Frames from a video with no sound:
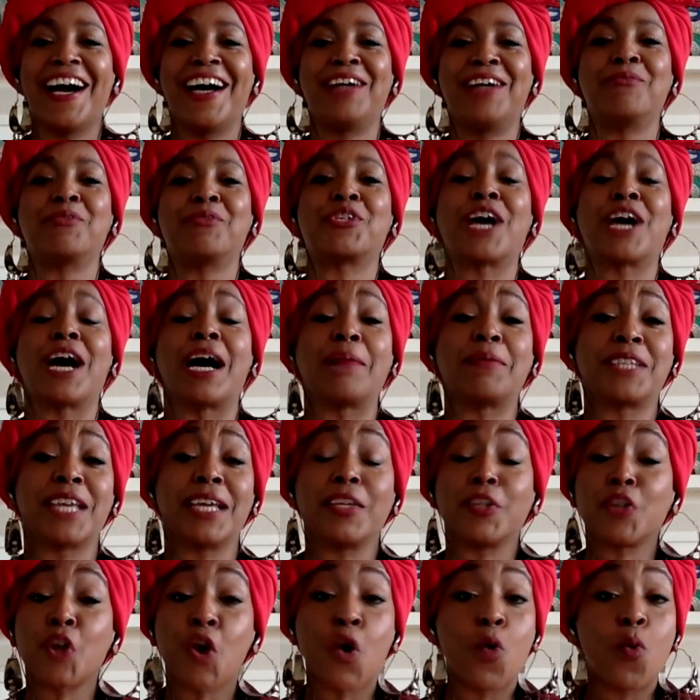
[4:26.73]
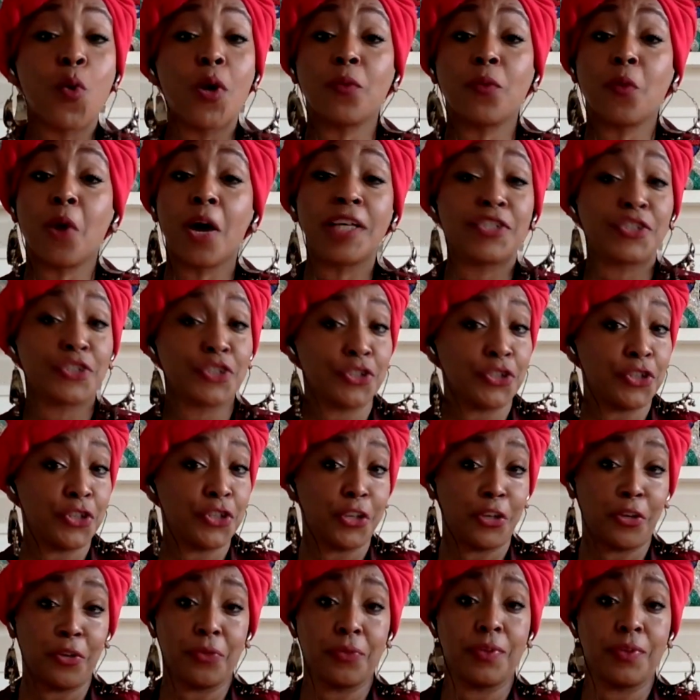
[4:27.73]
jobs that no one wants to
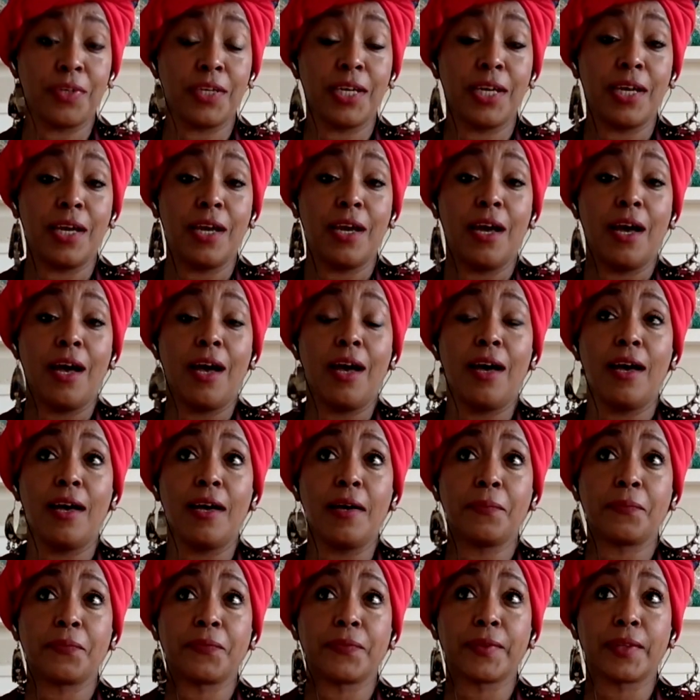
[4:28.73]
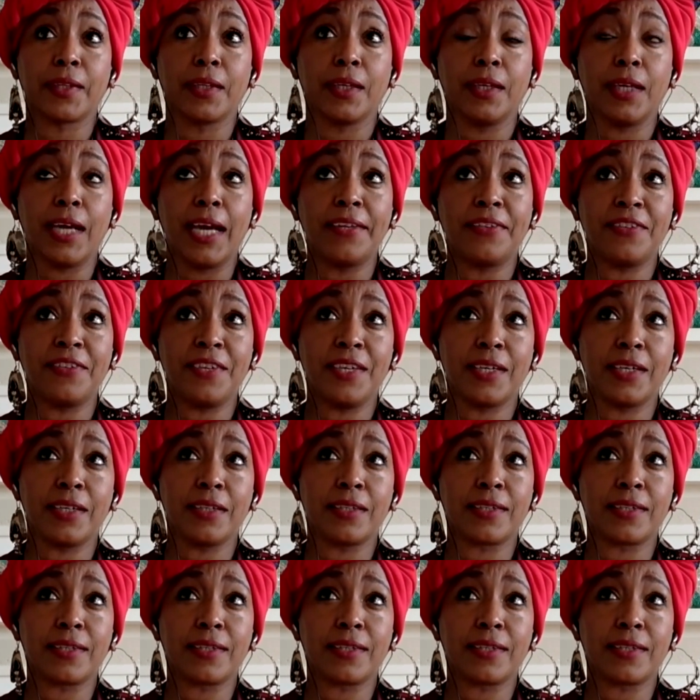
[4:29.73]
do. I think it's